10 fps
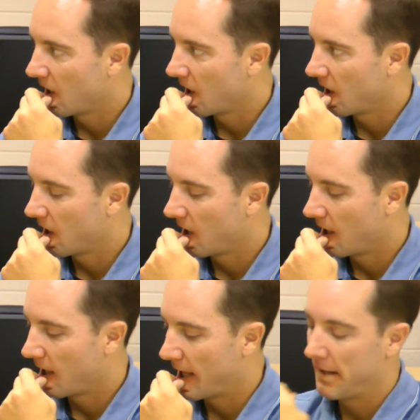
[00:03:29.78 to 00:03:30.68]

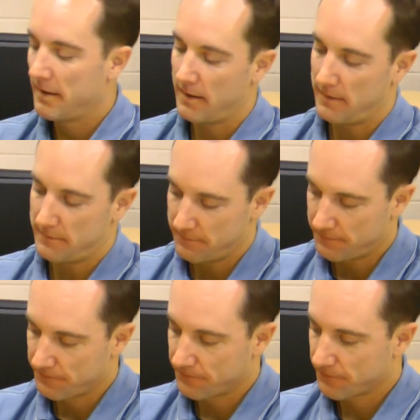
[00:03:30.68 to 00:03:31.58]

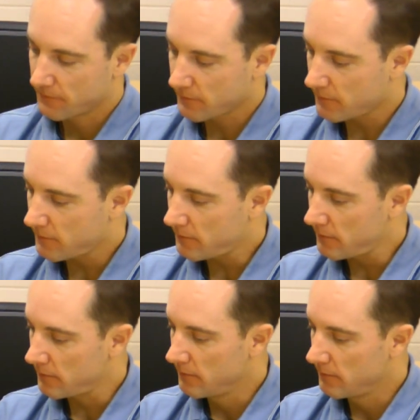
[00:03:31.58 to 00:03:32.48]

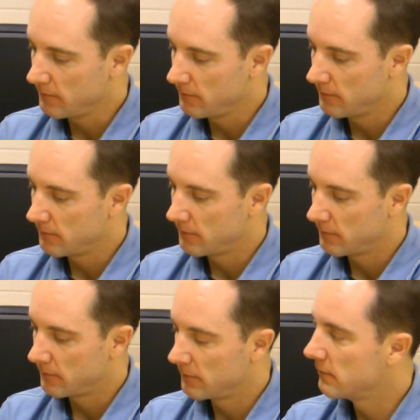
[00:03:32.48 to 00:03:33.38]
No words are spoken by the person on screen.